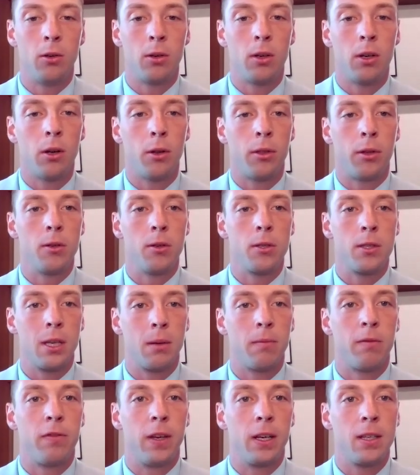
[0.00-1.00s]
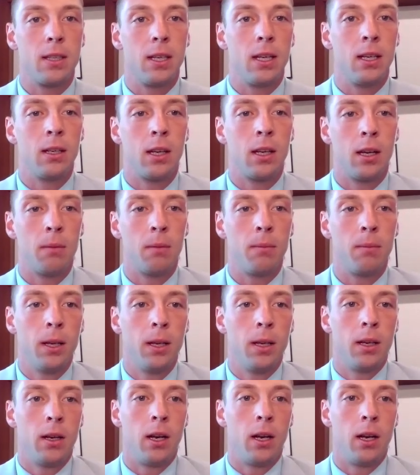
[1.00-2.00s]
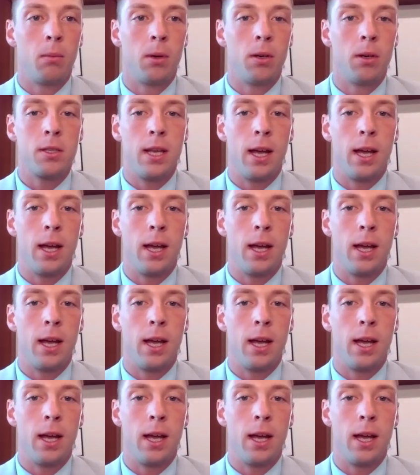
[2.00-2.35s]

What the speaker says: We'll go through some fixed income numbers.